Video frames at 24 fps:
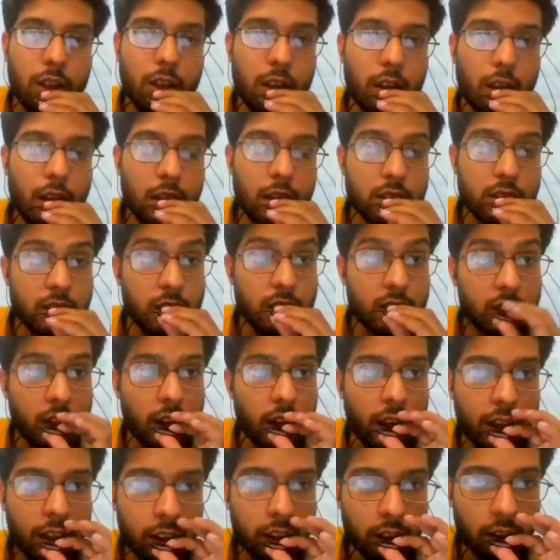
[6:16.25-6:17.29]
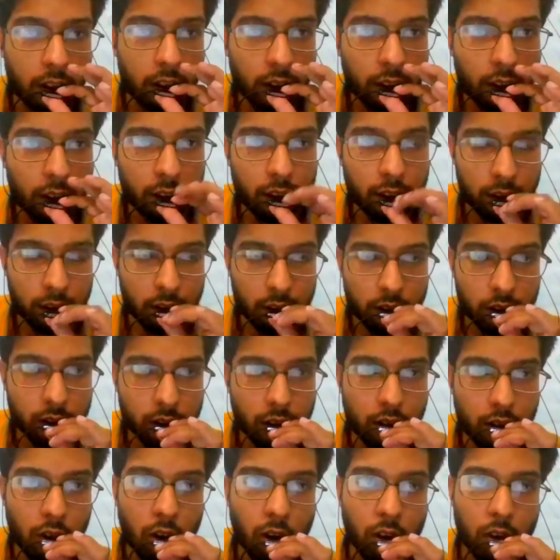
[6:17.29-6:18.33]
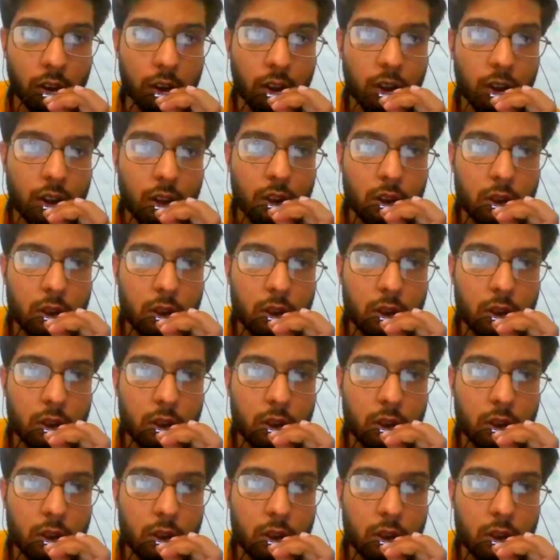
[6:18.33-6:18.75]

he has disliked the dog.